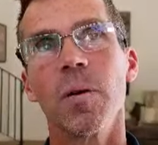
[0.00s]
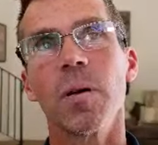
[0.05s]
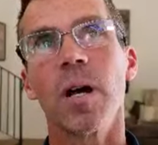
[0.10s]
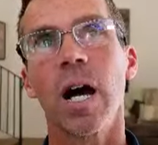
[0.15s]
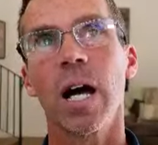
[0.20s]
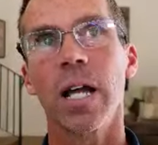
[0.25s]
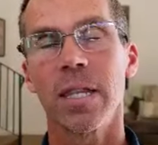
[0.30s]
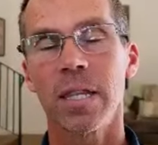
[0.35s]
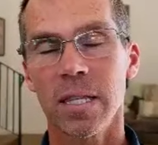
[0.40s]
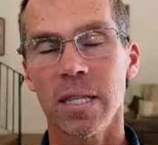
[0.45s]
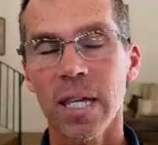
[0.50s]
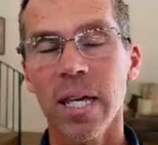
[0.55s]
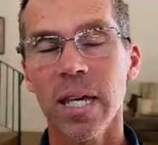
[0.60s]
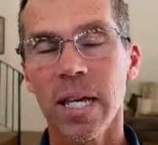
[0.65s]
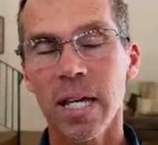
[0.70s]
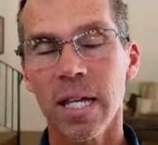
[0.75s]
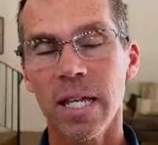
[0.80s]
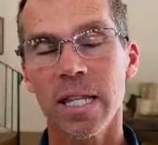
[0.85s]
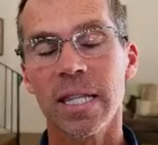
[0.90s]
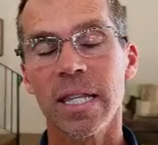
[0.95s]
I
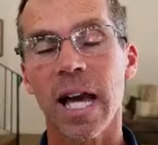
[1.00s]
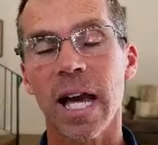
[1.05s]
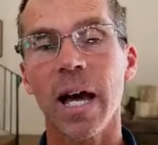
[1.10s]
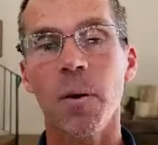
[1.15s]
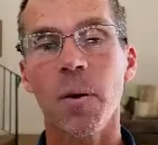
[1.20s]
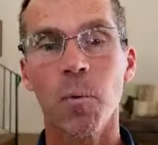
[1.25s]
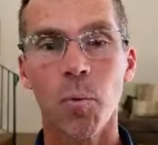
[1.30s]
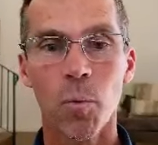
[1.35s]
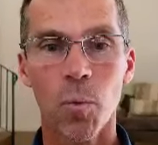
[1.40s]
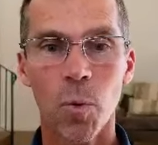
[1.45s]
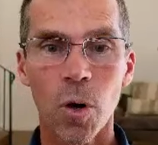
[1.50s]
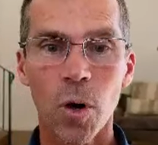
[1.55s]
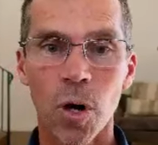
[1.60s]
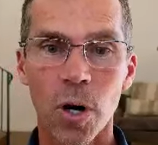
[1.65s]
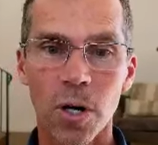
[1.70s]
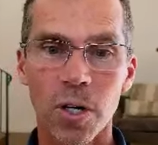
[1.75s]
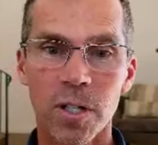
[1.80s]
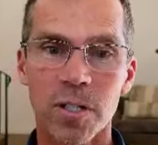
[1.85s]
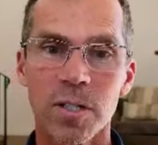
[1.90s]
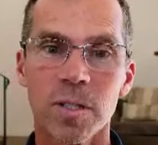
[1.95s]
think that
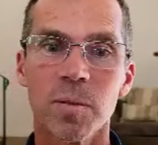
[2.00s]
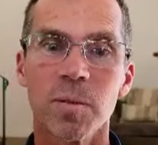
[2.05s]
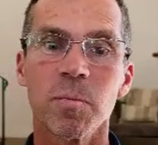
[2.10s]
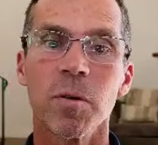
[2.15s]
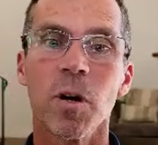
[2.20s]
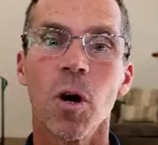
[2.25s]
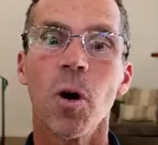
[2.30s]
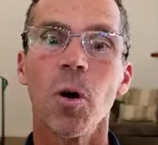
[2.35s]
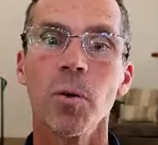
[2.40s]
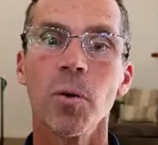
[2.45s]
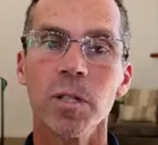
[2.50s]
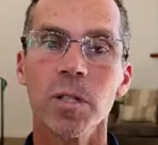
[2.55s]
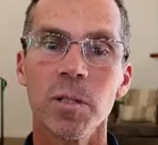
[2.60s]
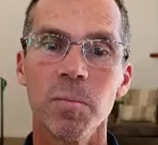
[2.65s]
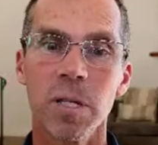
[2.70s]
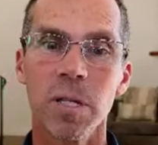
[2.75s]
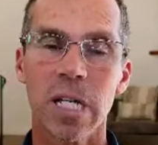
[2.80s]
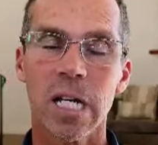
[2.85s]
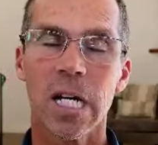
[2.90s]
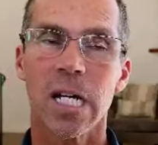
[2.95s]
worked only
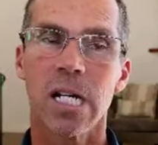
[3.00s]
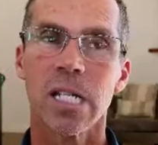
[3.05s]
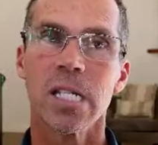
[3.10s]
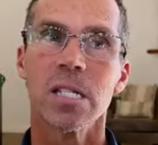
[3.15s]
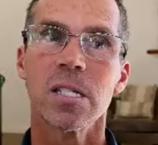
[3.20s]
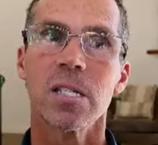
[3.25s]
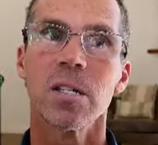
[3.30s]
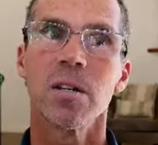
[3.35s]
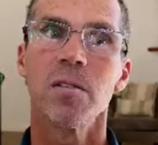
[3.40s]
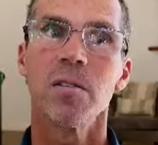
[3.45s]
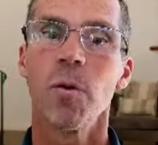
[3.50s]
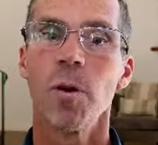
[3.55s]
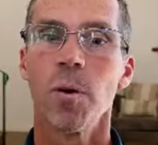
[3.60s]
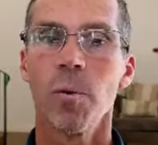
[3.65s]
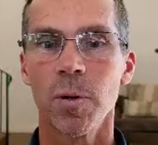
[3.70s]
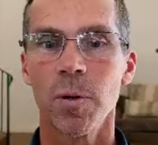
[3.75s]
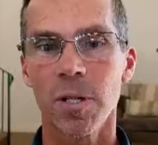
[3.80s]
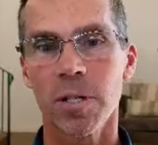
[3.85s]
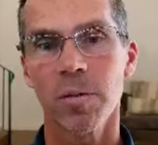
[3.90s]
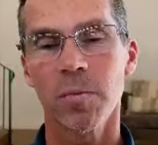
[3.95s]
because of what
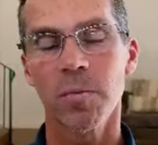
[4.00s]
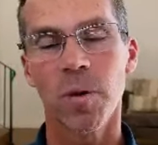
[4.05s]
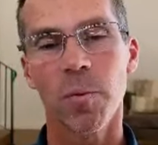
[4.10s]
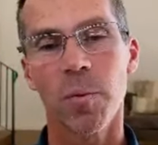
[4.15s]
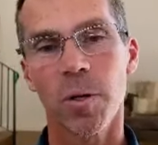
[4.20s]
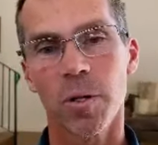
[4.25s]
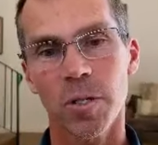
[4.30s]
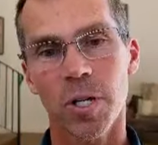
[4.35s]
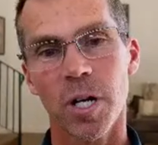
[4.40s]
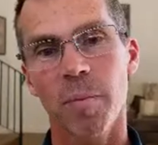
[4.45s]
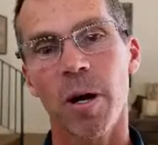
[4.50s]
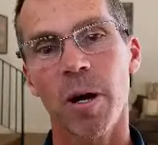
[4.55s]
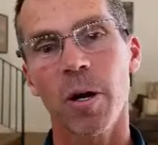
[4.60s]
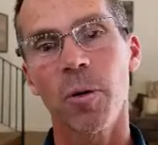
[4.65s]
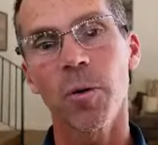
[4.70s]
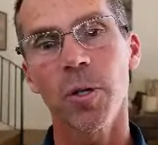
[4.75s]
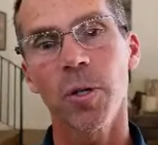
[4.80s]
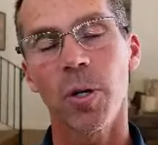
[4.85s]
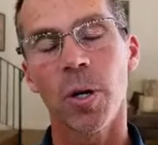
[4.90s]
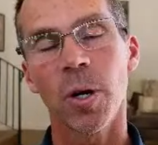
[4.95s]
we were talking about
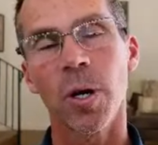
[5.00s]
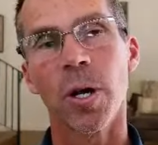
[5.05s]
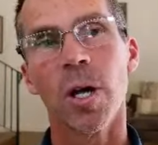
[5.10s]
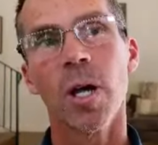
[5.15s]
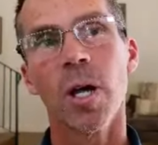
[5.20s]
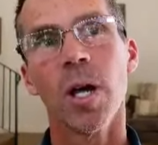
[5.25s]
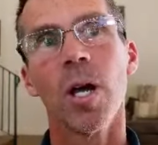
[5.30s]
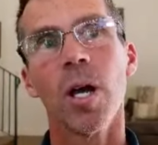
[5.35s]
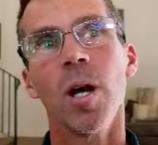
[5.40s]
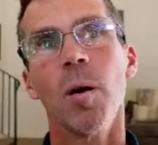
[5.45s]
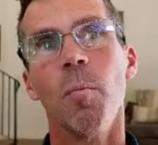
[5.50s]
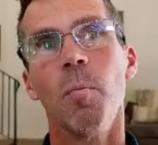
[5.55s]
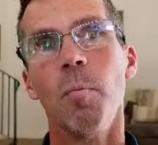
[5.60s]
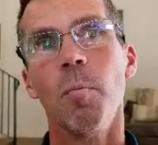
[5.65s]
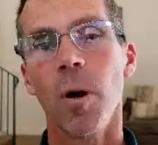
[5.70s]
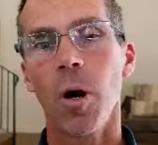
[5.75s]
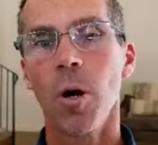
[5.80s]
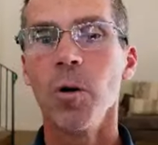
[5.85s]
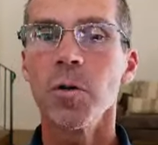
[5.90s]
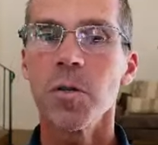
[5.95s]
earlier.
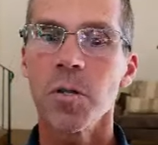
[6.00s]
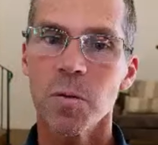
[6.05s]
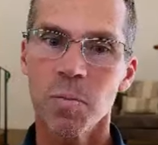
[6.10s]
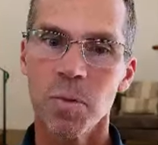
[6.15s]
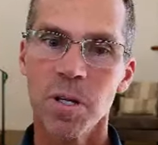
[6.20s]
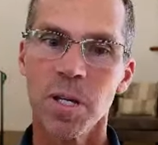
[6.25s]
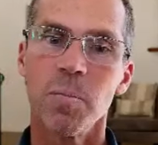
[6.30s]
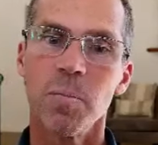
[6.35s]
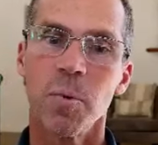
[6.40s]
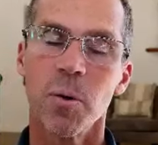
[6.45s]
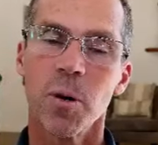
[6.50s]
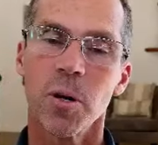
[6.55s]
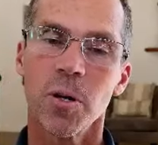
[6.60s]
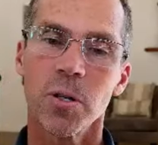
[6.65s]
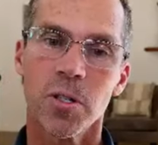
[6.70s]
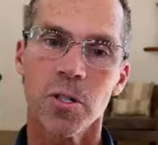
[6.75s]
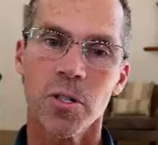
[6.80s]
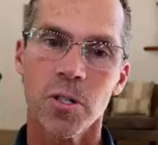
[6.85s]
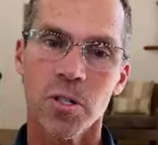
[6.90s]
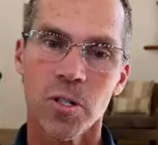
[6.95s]
Most people are
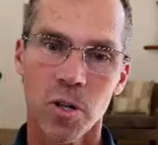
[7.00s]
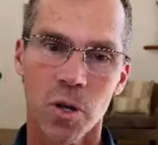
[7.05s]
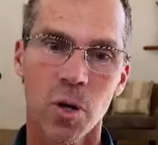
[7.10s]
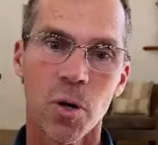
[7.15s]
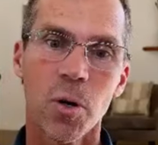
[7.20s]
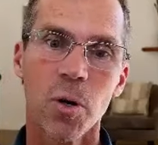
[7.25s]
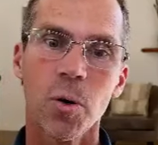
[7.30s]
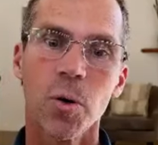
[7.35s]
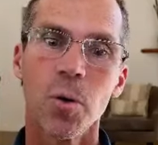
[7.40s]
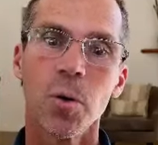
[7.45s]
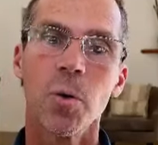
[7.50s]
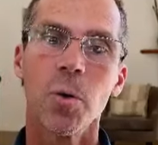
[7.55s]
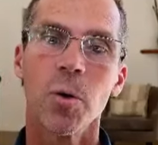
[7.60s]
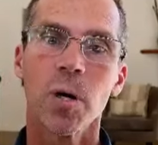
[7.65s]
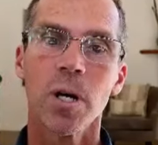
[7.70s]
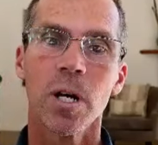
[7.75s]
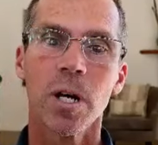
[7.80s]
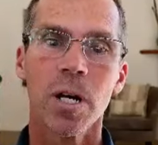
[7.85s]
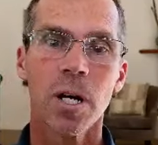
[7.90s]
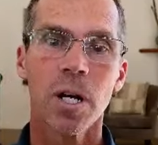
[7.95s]
so
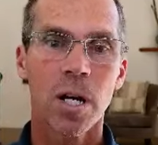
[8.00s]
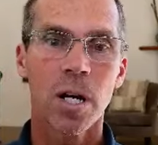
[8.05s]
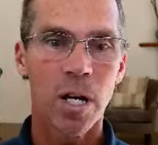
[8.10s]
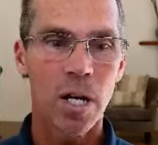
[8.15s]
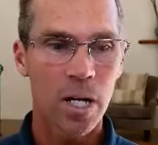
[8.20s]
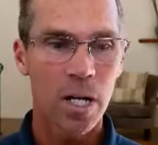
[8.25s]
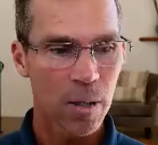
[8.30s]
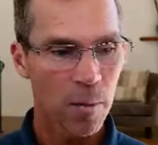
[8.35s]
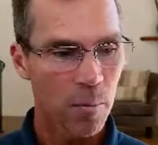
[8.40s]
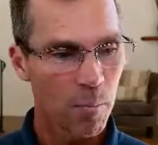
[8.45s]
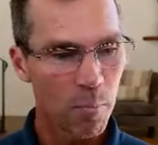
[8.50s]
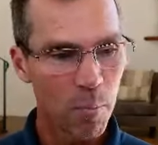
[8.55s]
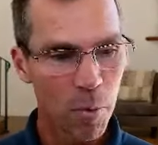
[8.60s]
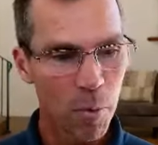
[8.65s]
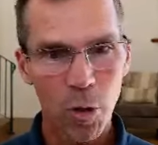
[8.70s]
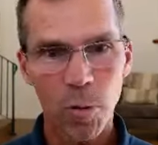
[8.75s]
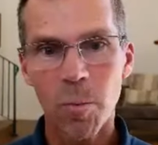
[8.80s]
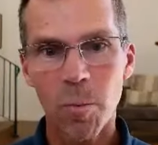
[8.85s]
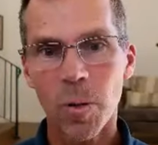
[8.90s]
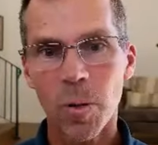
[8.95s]

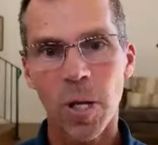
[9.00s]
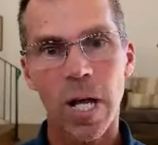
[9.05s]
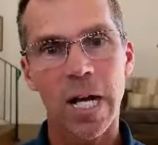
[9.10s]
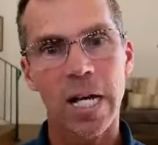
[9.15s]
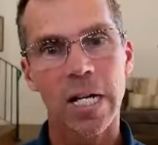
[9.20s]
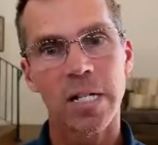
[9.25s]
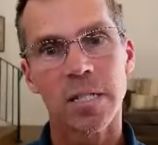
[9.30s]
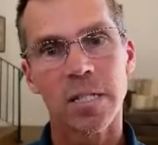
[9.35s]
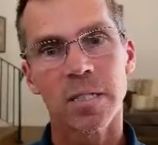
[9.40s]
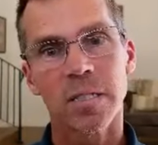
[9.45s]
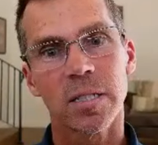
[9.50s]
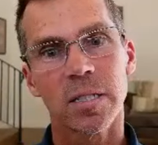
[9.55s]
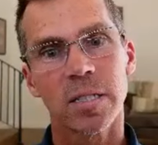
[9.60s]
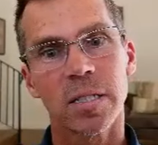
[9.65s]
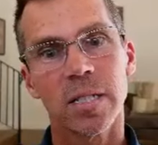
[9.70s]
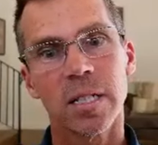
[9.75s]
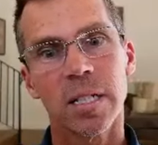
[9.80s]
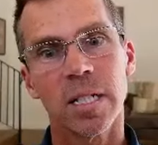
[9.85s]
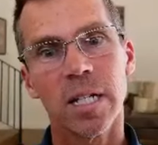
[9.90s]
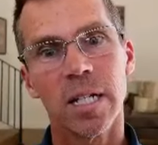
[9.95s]
mobilized
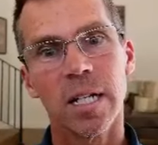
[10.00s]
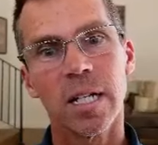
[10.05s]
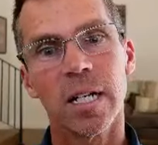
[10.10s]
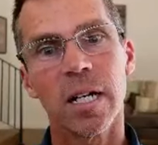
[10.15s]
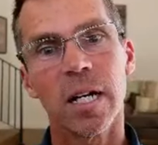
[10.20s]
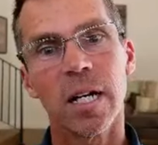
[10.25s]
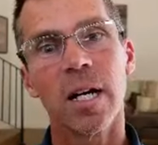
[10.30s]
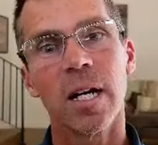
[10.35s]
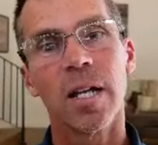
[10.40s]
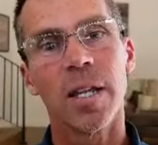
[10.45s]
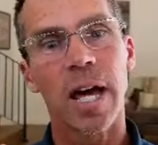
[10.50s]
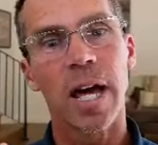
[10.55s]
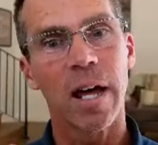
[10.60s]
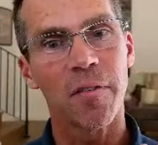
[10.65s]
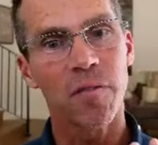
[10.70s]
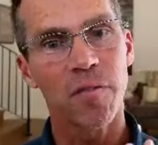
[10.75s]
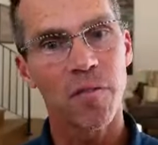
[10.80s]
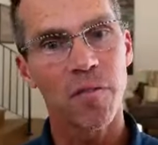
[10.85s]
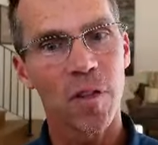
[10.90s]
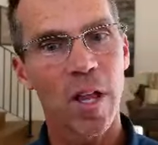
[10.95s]
in that
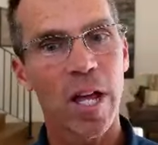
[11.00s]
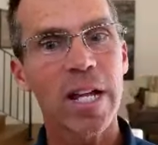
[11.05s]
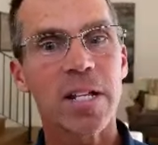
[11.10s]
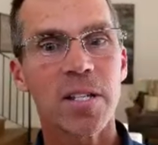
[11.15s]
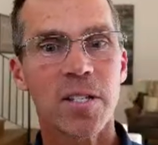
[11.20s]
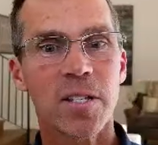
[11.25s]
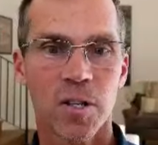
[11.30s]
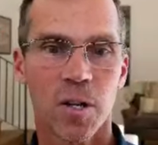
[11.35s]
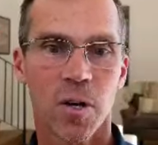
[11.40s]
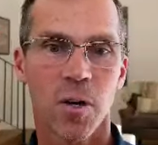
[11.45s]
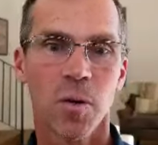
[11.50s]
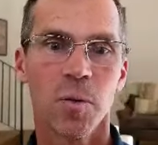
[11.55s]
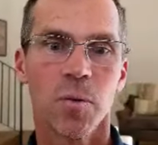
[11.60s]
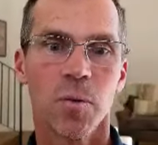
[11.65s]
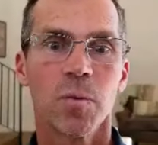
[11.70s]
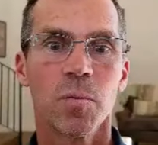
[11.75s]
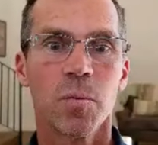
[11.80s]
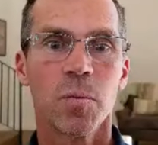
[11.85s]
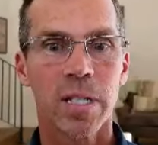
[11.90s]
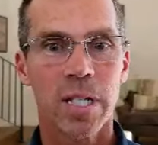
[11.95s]
flight zone
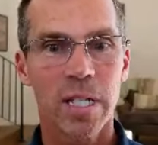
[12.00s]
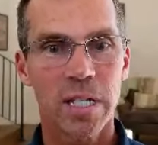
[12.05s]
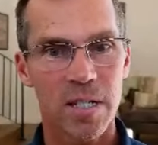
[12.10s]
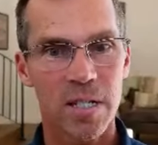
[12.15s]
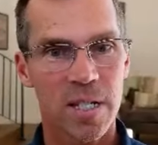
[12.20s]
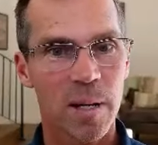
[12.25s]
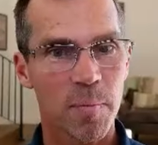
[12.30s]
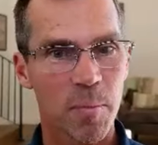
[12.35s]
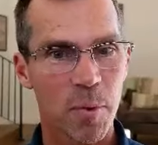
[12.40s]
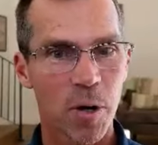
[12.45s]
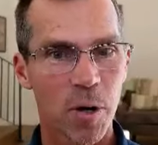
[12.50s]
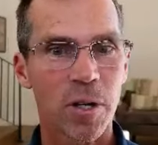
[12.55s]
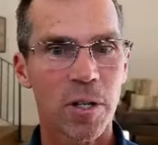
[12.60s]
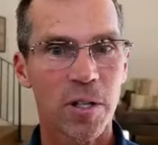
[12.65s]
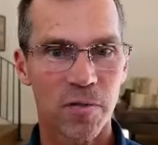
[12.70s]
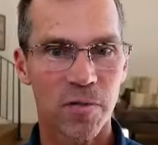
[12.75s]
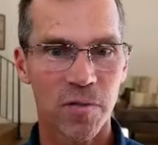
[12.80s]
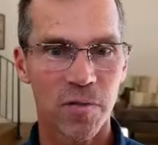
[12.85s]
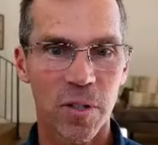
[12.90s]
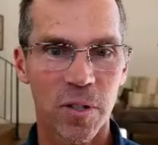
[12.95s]
when they step onto the
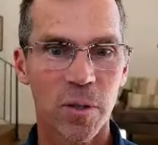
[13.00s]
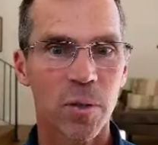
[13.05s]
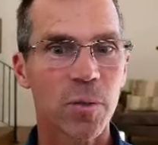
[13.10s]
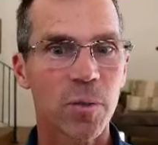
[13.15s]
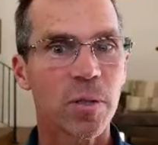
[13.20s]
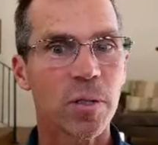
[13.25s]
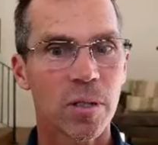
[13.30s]
field,